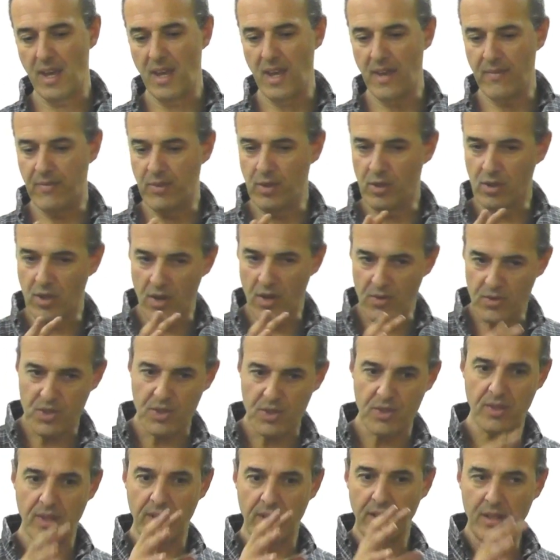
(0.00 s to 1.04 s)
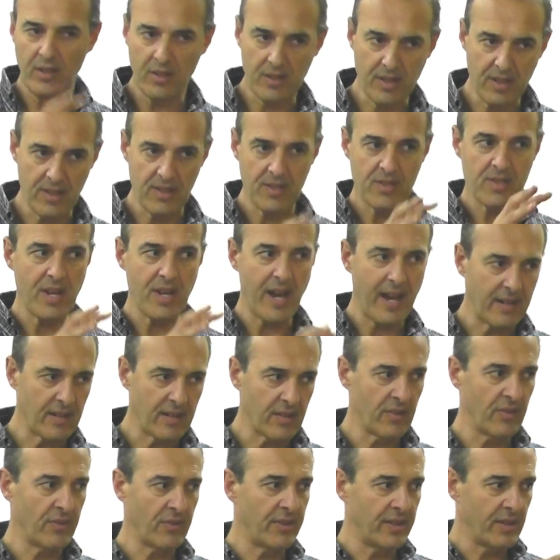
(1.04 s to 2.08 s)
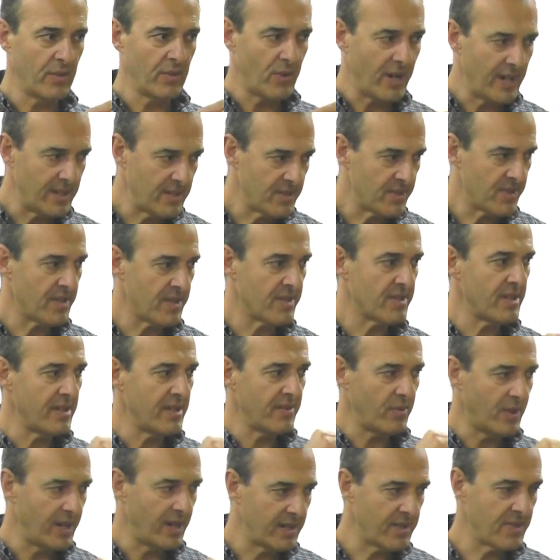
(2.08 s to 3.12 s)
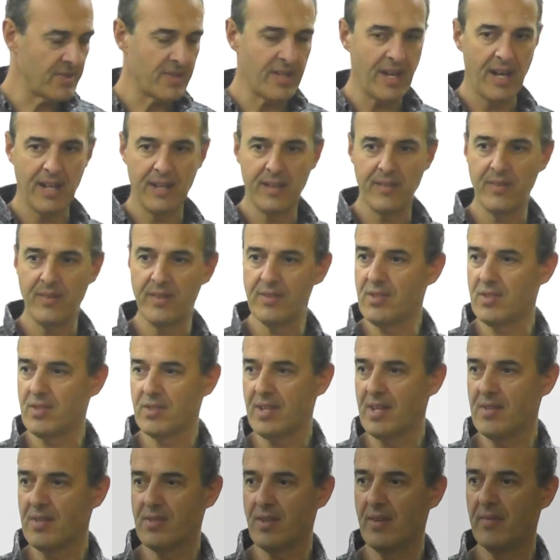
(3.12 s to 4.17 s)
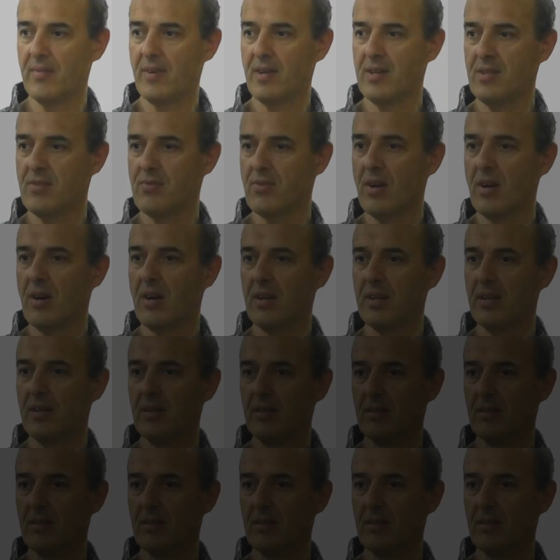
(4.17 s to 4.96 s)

if you constantly look at the technical thing, where does this live, where does that live, it just ends up very dry.